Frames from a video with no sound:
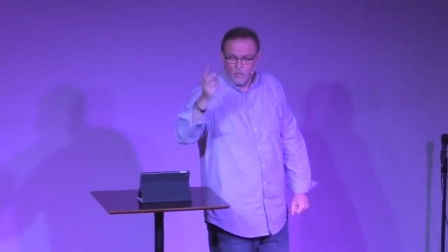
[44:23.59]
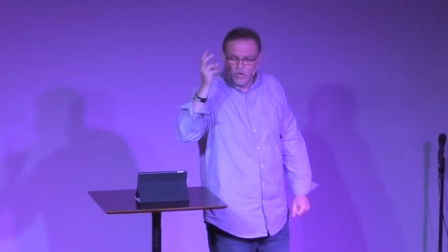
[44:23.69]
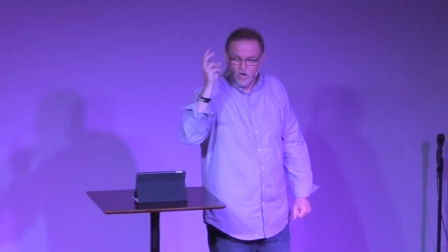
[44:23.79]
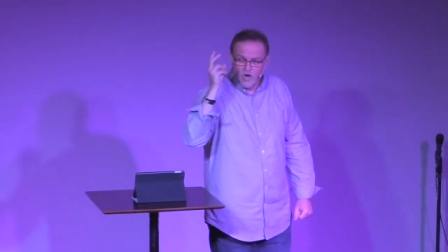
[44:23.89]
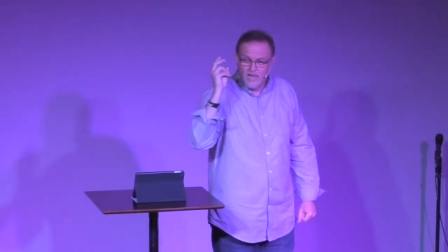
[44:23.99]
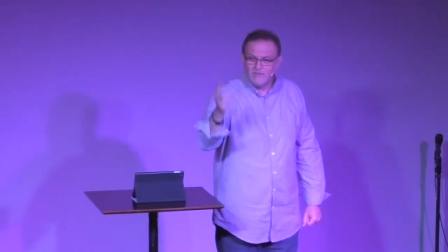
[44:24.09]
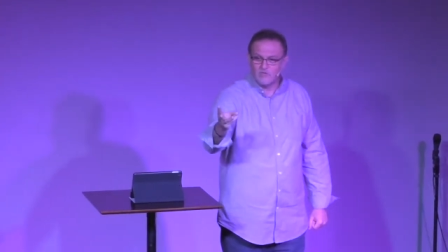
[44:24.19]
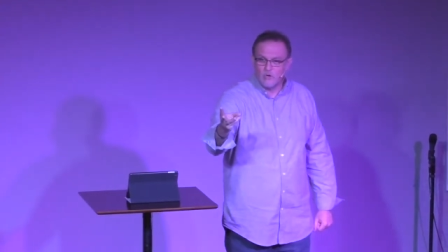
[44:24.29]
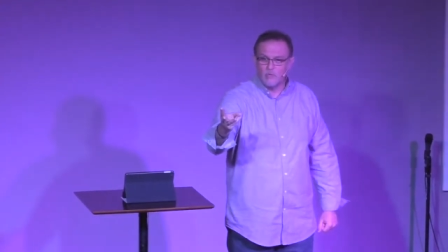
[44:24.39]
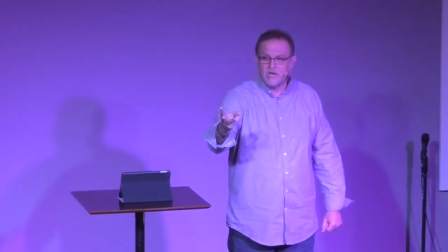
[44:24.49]
We're going to, our
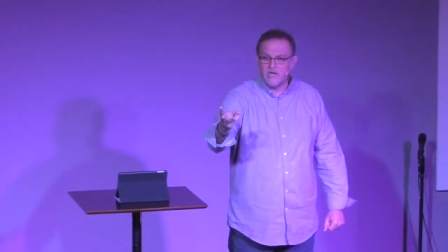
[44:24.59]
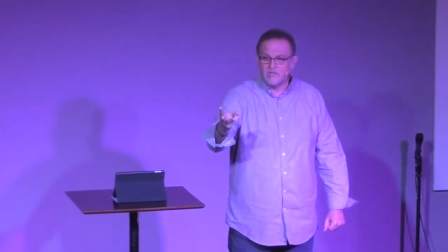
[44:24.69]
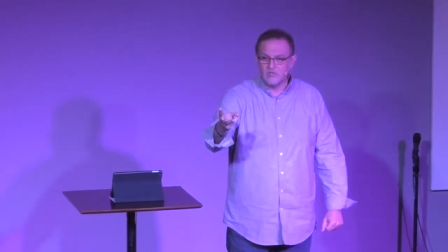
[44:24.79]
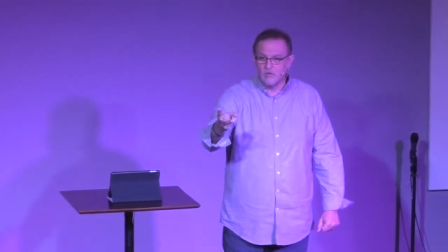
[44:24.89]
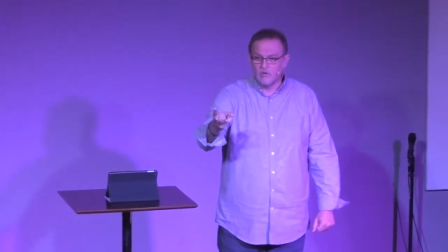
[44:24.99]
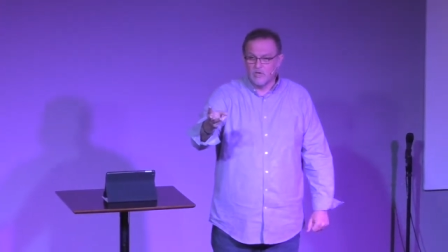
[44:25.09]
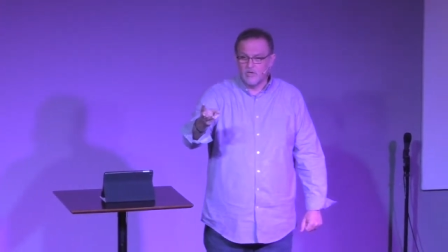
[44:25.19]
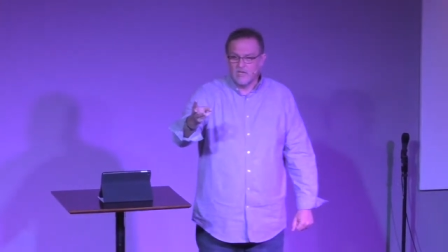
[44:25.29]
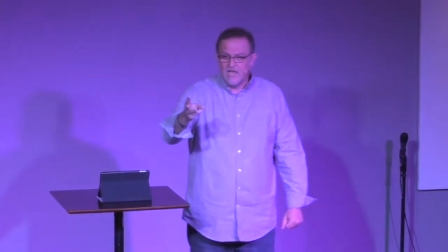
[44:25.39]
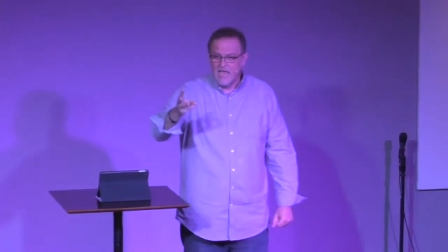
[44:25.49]
lives are going to bring God's
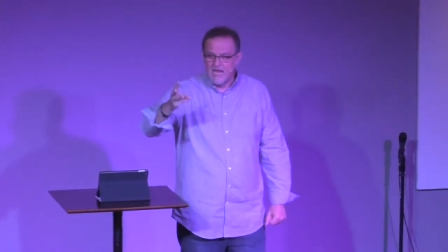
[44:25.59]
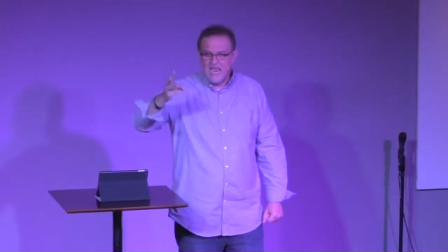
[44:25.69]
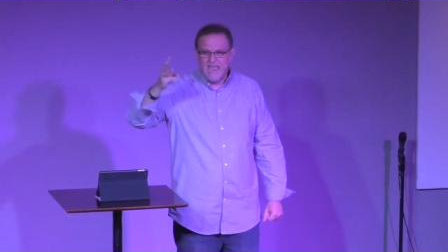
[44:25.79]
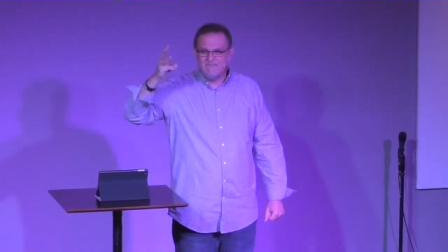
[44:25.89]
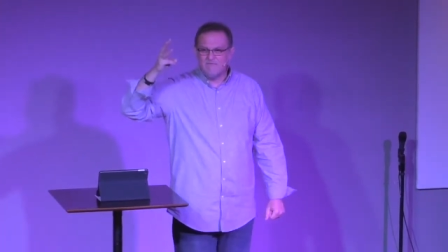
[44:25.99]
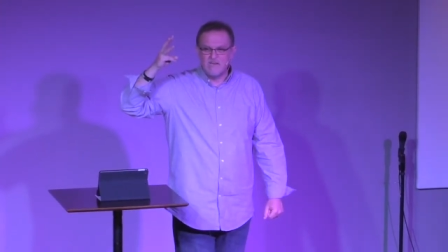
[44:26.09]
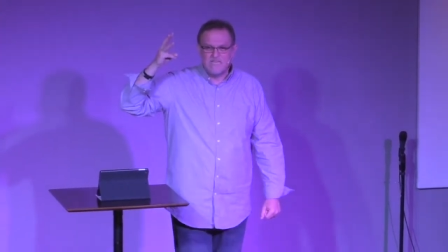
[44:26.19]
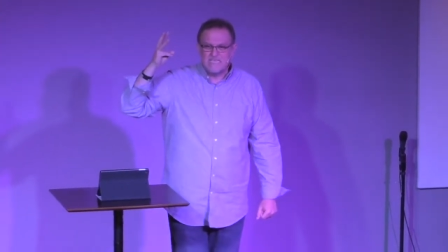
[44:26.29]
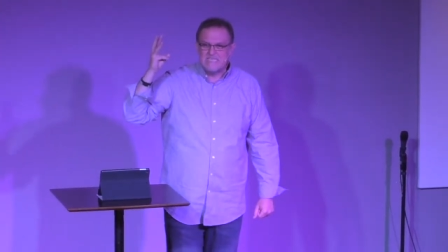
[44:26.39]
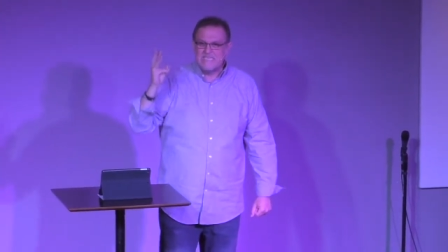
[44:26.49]
glory. And
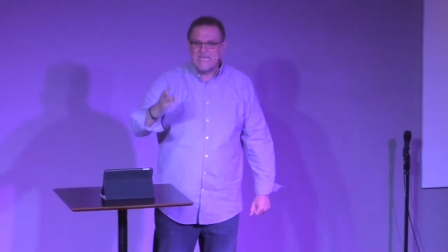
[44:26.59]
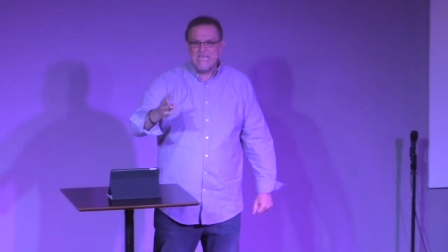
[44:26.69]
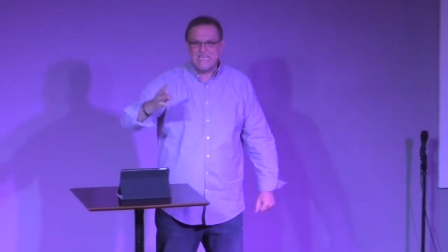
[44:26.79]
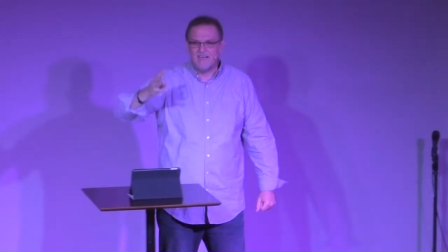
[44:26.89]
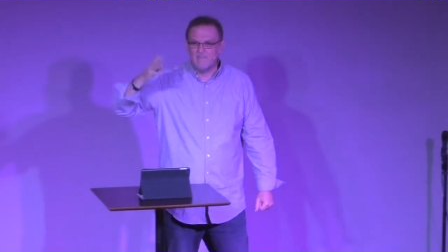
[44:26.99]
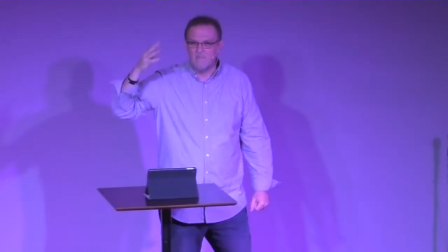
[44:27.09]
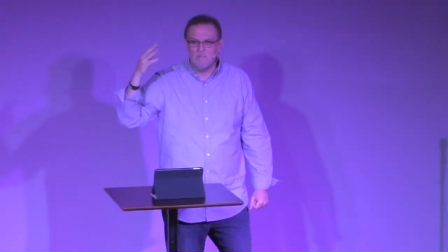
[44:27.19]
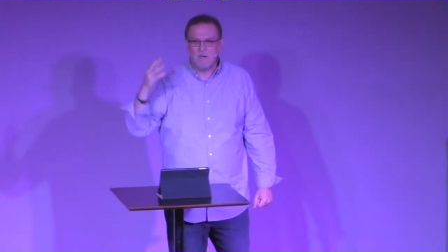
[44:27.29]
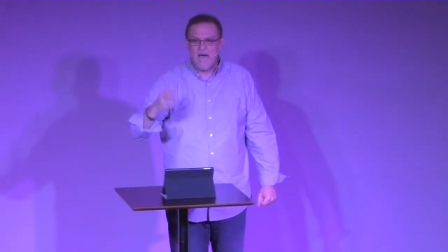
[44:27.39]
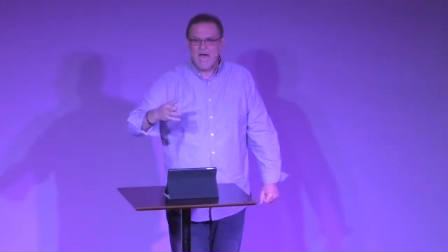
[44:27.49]
every day of
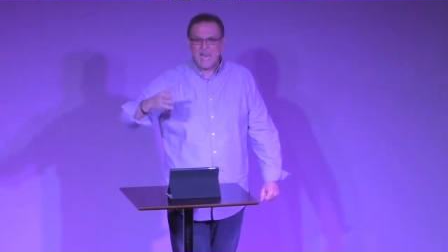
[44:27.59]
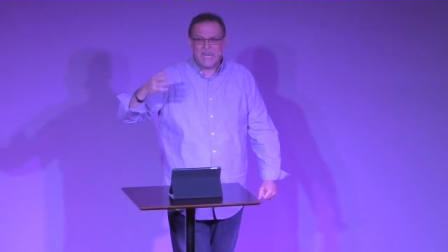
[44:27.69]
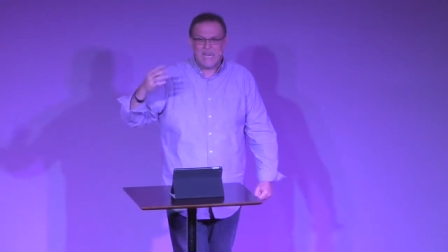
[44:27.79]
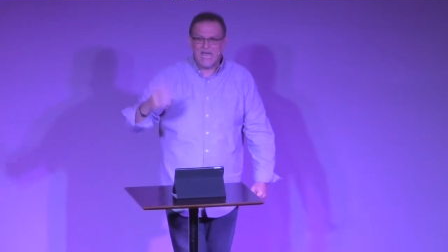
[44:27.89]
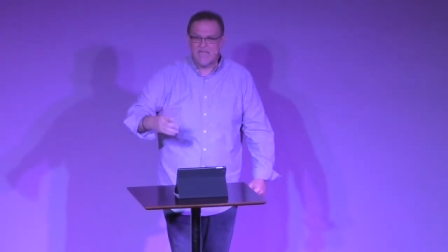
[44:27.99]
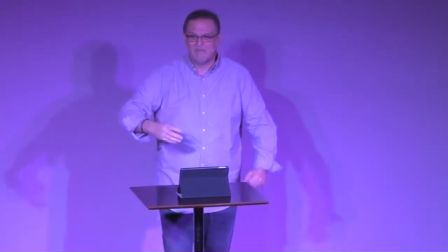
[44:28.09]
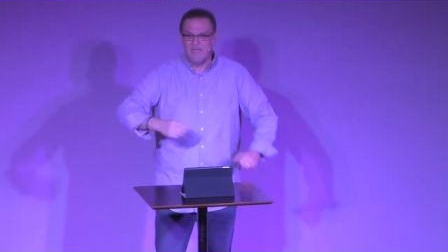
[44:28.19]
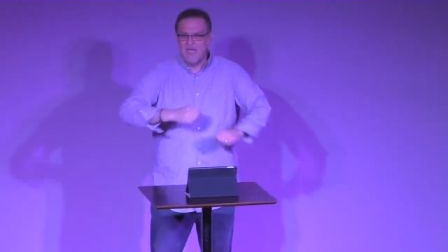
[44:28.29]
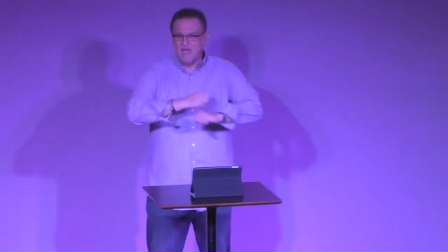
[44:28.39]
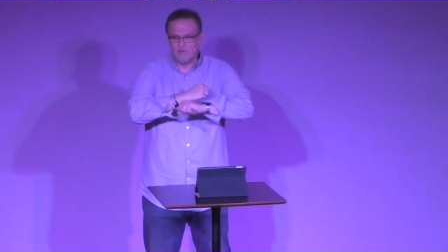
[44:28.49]
my life,
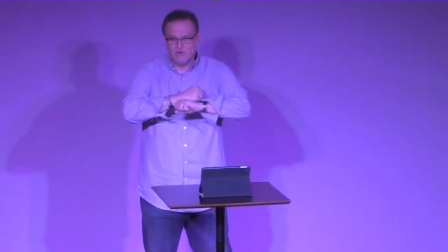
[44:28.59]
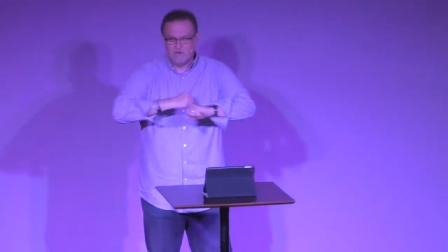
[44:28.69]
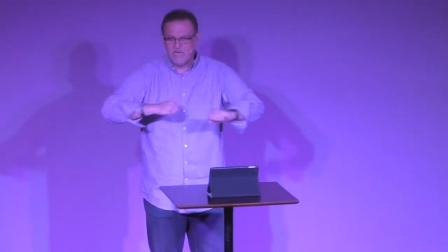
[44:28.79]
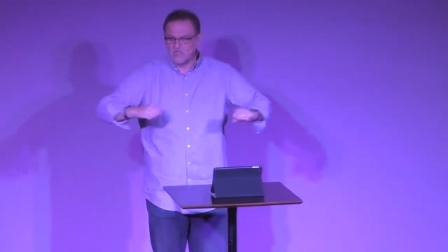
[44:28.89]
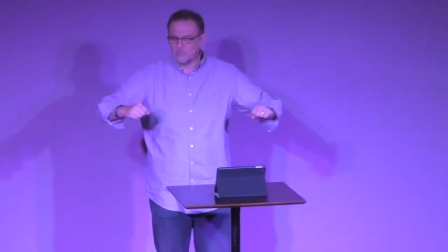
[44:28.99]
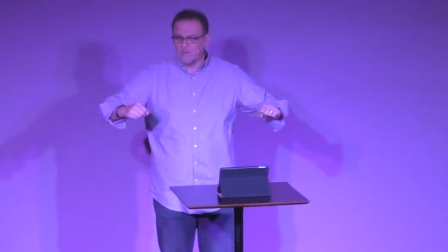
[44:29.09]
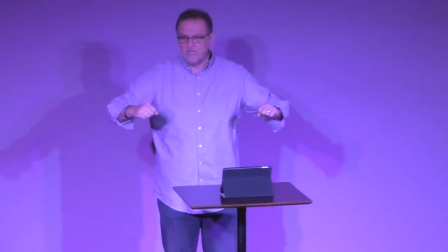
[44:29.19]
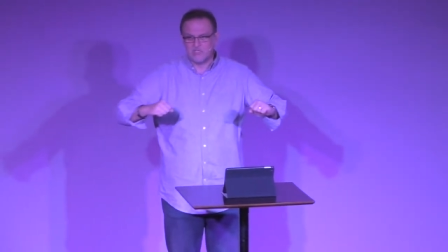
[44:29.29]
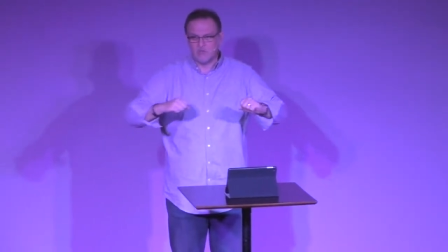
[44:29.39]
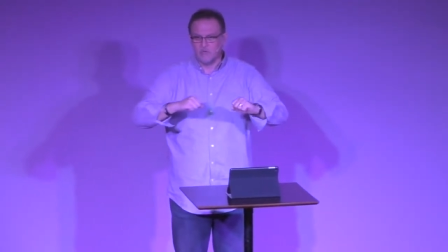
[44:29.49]
I'm creating
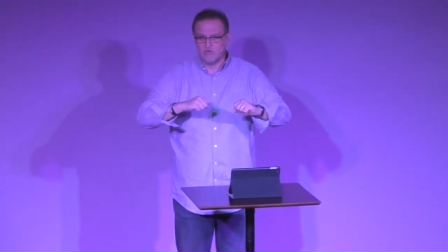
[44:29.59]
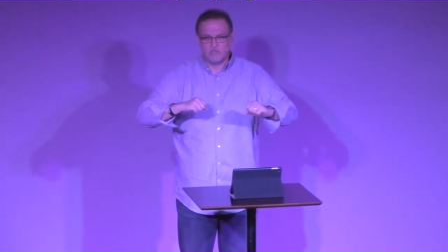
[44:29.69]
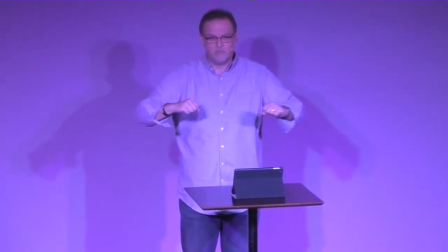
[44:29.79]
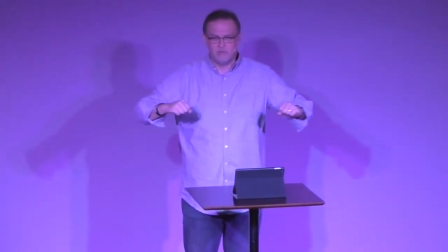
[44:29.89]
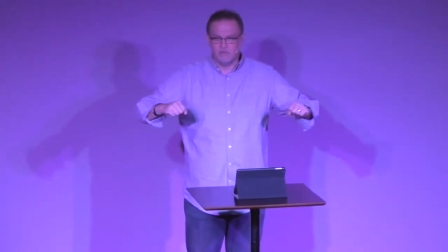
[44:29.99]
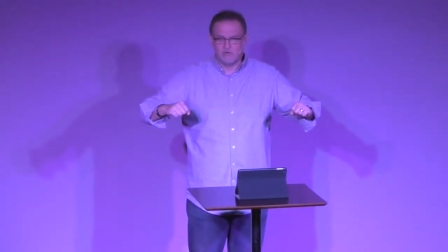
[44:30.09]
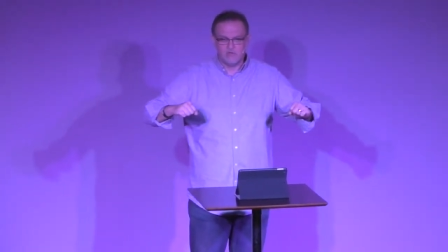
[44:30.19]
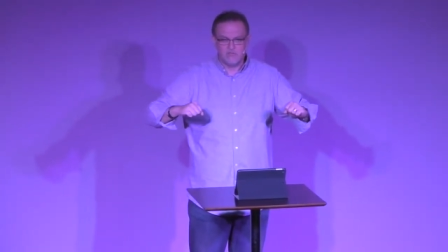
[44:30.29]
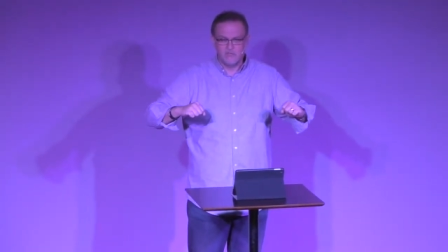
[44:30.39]
space to worship you, Lord.